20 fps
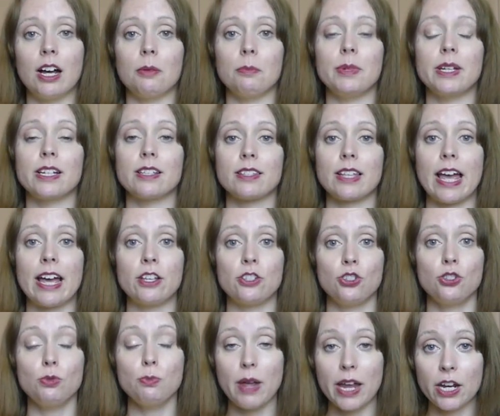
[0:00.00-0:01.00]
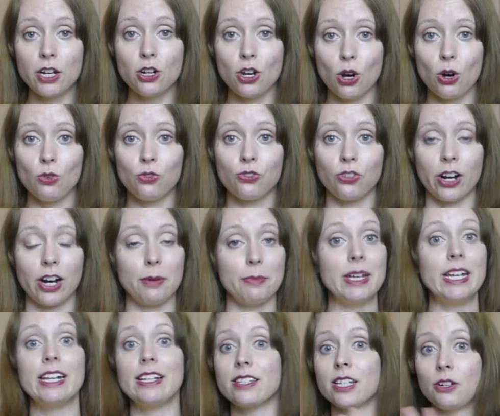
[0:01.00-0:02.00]
Because as you may know from
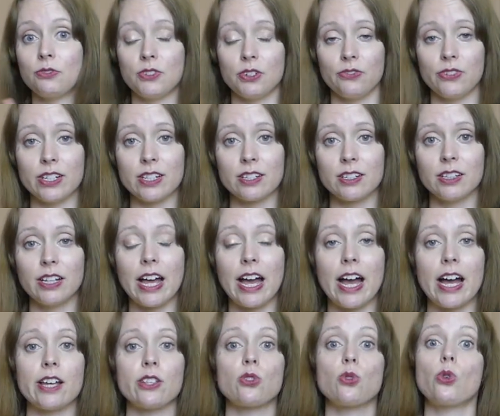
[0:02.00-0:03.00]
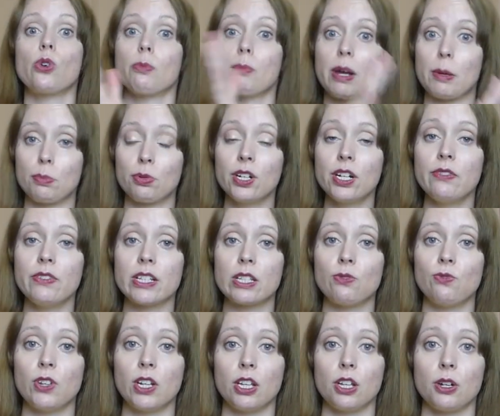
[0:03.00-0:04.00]
any self-defense class or my previous
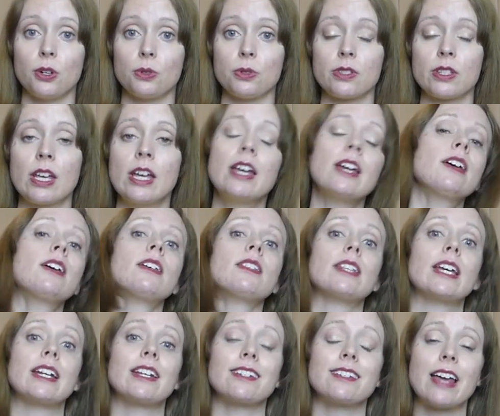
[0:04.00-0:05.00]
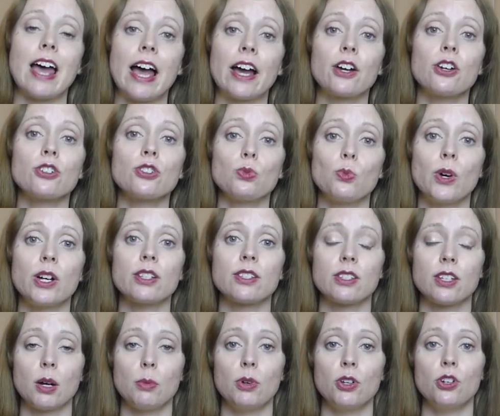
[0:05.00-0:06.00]
videos, that attackers want
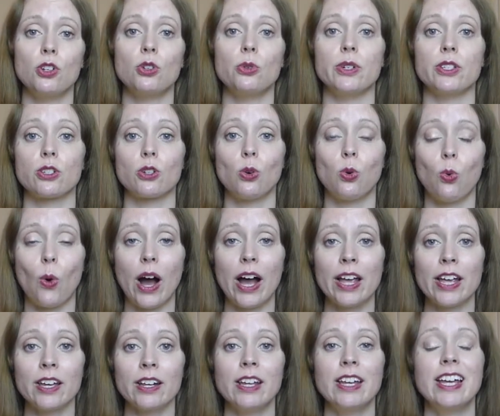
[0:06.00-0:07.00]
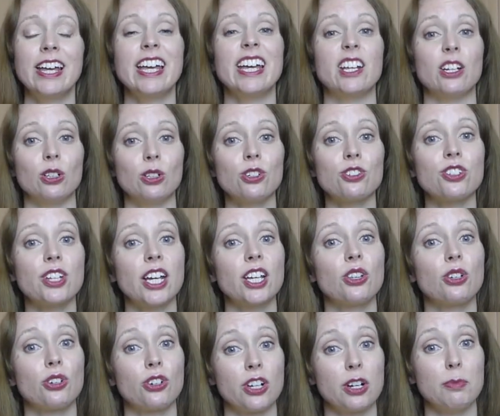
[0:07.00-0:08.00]
someone who is quiet and looks like
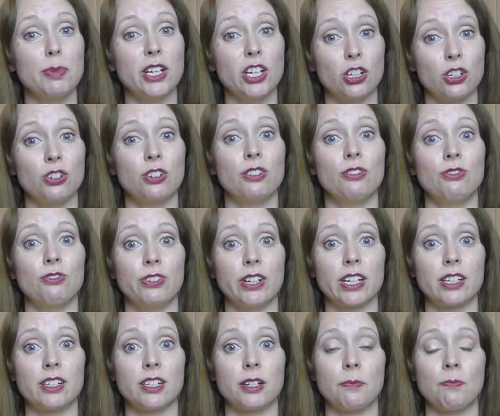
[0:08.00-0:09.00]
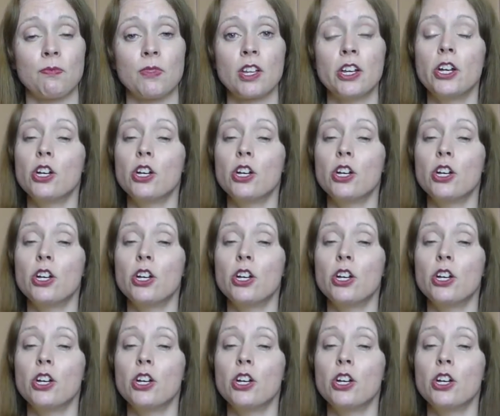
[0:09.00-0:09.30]
they're going to be a good victim.